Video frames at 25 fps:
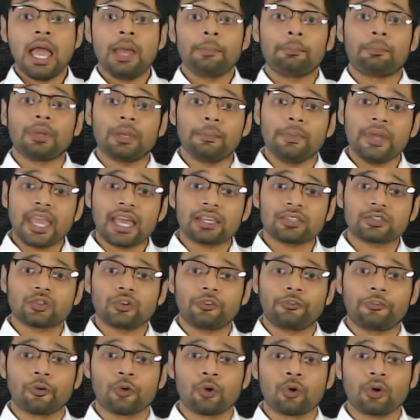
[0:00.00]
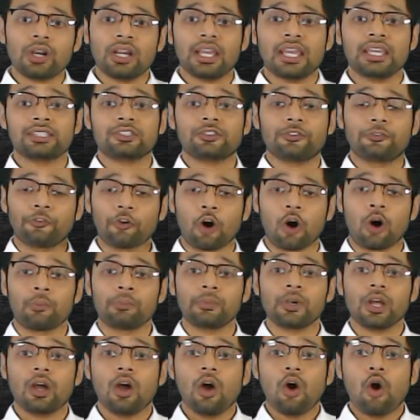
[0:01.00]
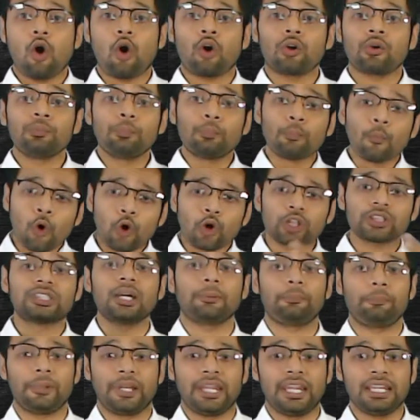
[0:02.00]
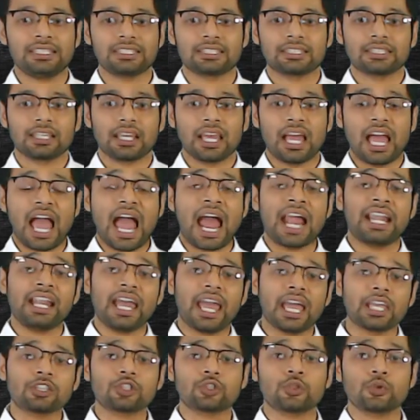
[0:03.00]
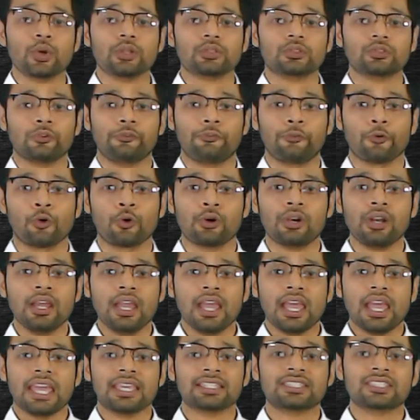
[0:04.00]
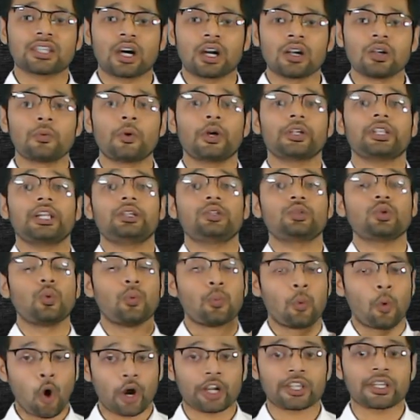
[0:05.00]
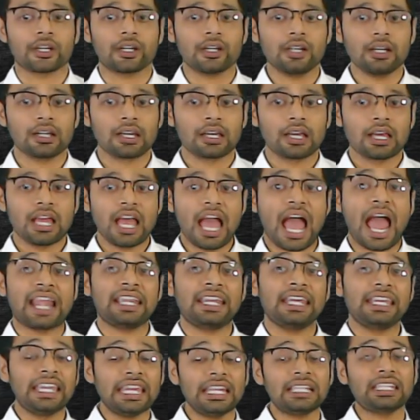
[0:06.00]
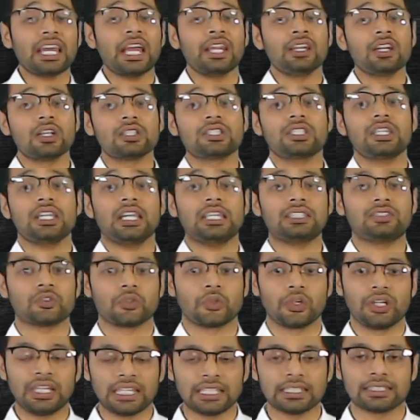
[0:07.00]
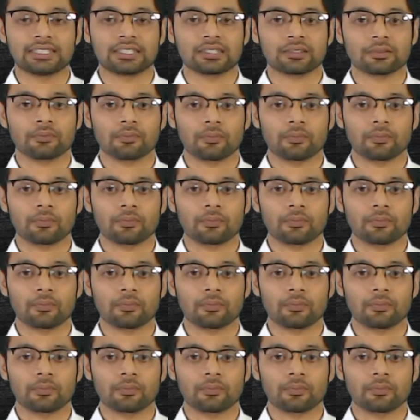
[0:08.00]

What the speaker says: PbSO4 is formed on both the plates and H2SO4 is converted to water and heat energy is released.